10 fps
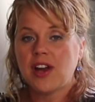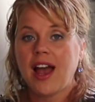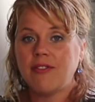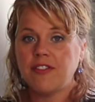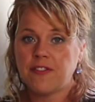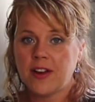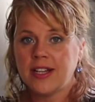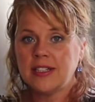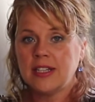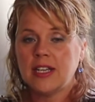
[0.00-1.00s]
I have a
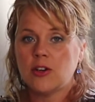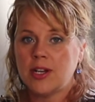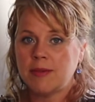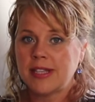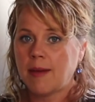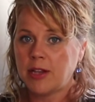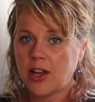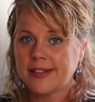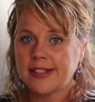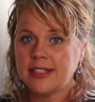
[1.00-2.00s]
friend, her name is Abby
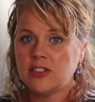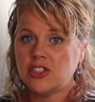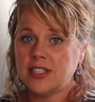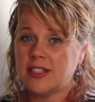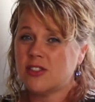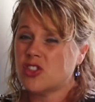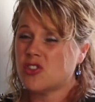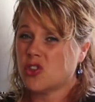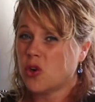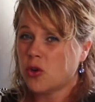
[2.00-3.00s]
Lawson. She does
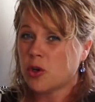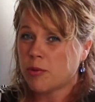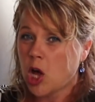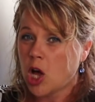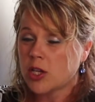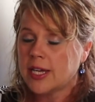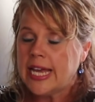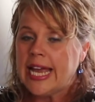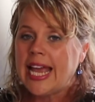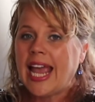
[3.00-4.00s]
Just a Girl in her blog,
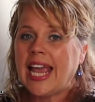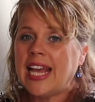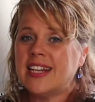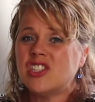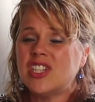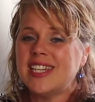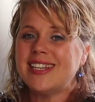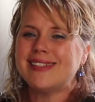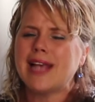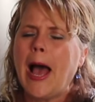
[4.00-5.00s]
and she
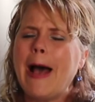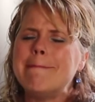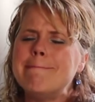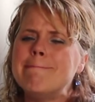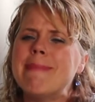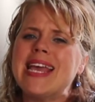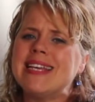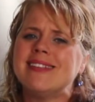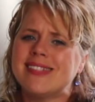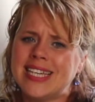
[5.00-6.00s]
is
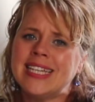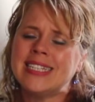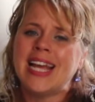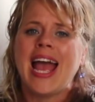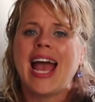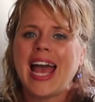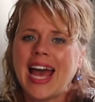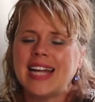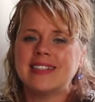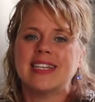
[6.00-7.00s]
amazing
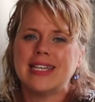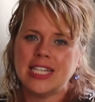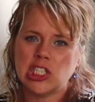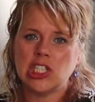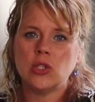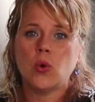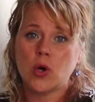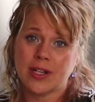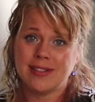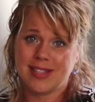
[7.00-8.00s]
at kitchen
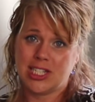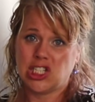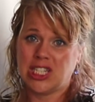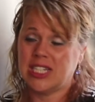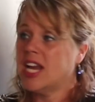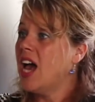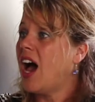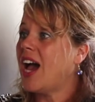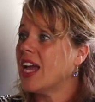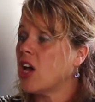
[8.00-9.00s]
organization.
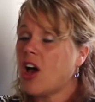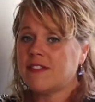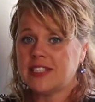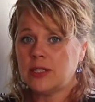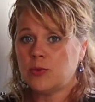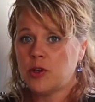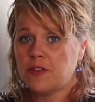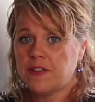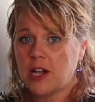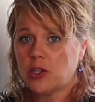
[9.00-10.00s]
I often will
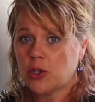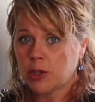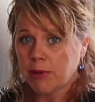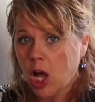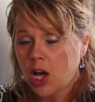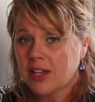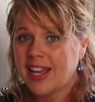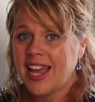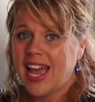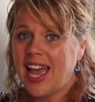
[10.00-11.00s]
follow her blog
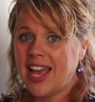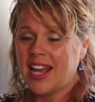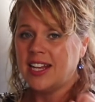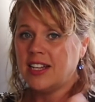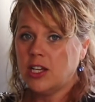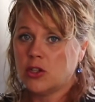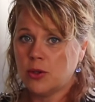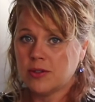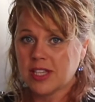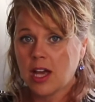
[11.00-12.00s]
and
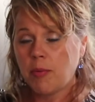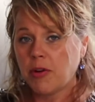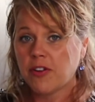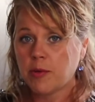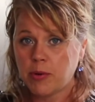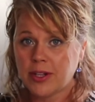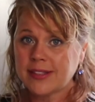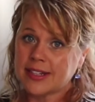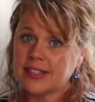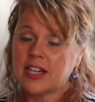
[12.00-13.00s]
use a couple of her
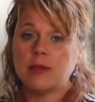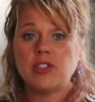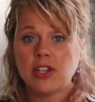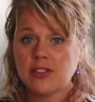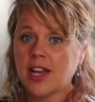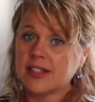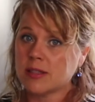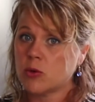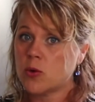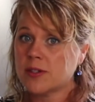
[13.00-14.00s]
points at a time. She also has
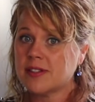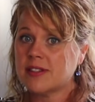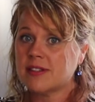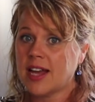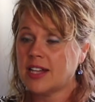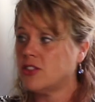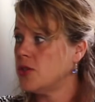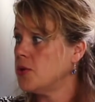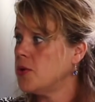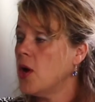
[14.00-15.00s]
some courses that
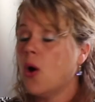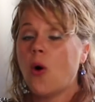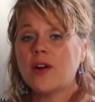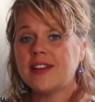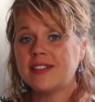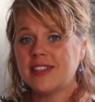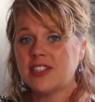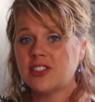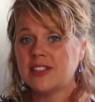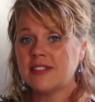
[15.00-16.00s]
do
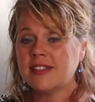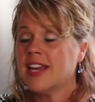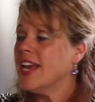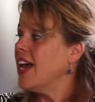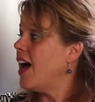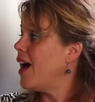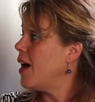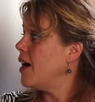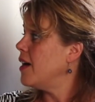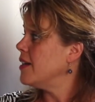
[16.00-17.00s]
organizations
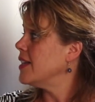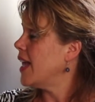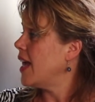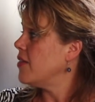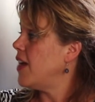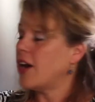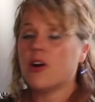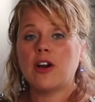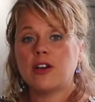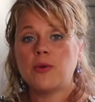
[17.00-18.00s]
that
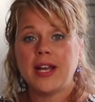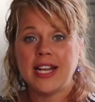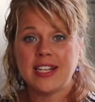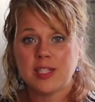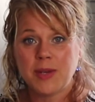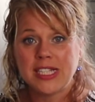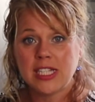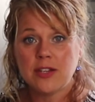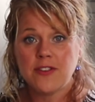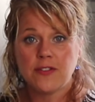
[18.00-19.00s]
are quite
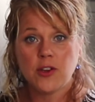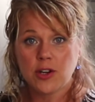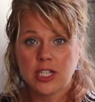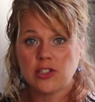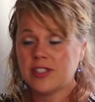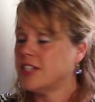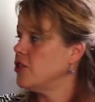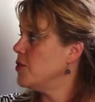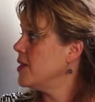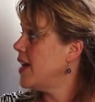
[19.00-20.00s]
inexpensive. If you're interested in
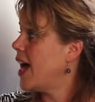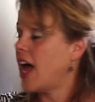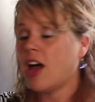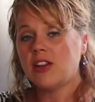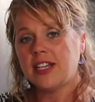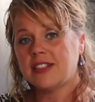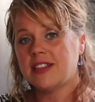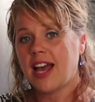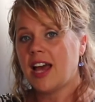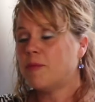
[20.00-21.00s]
doing that, I'll link to
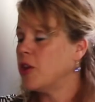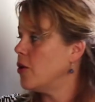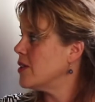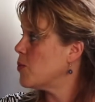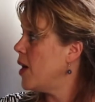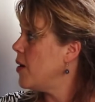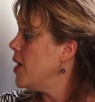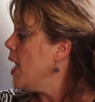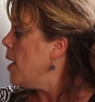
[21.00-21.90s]
that below as well.